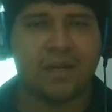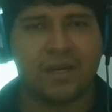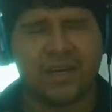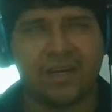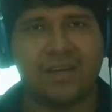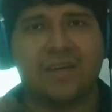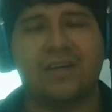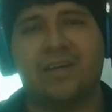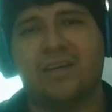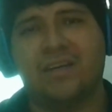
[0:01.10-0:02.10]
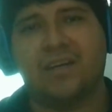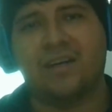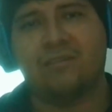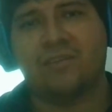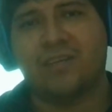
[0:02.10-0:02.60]
Hi, I am
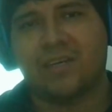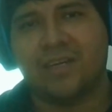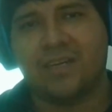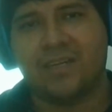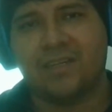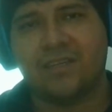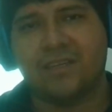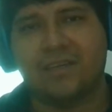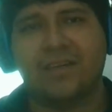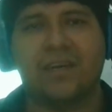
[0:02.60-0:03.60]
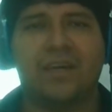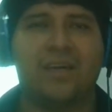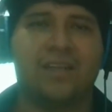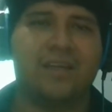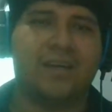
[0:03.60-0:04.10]
Carlos Carrera,
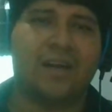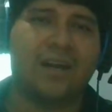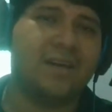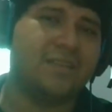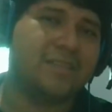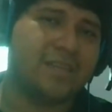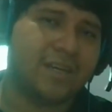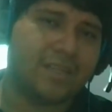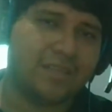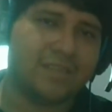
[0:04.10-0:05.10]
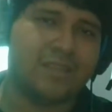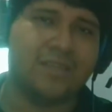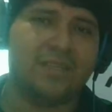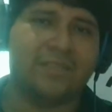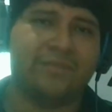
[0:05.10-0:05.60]
and I designed
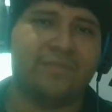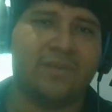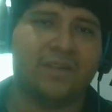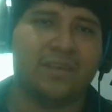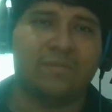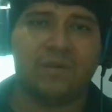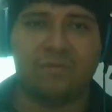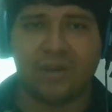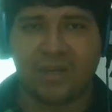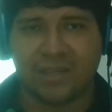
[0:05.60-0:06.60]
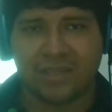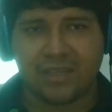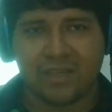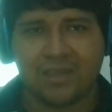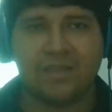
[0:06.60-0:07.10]
the lesson plan number one
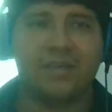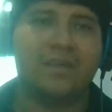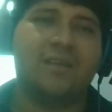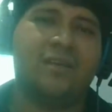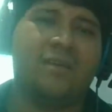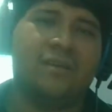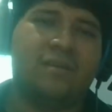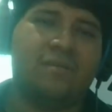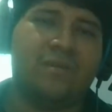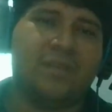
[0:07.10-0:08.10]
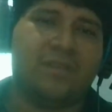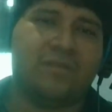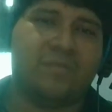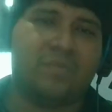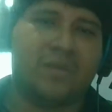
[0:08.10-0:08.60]
with the
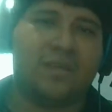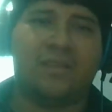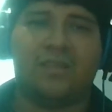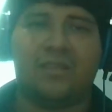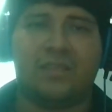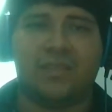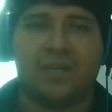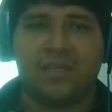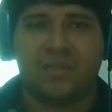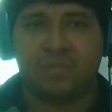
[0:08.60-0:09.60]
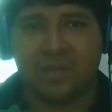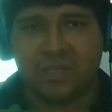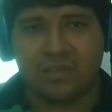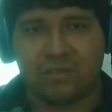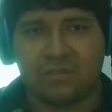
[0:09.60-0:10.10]
topic time
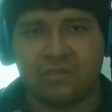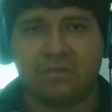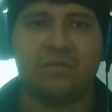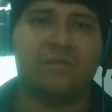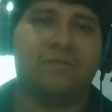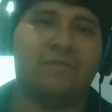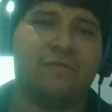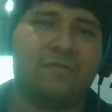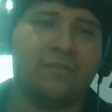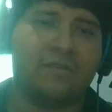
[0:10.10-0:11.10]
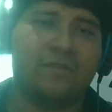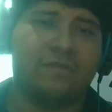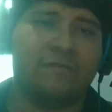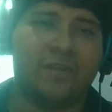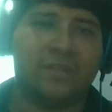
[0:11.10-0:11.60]
expressions for
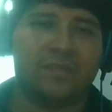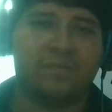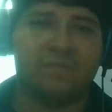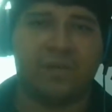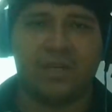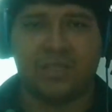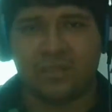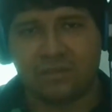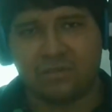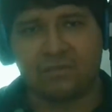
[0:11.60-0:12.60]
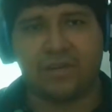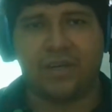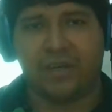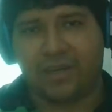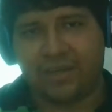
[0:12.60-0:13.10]
first bachelor
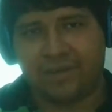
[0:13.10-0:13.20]
A.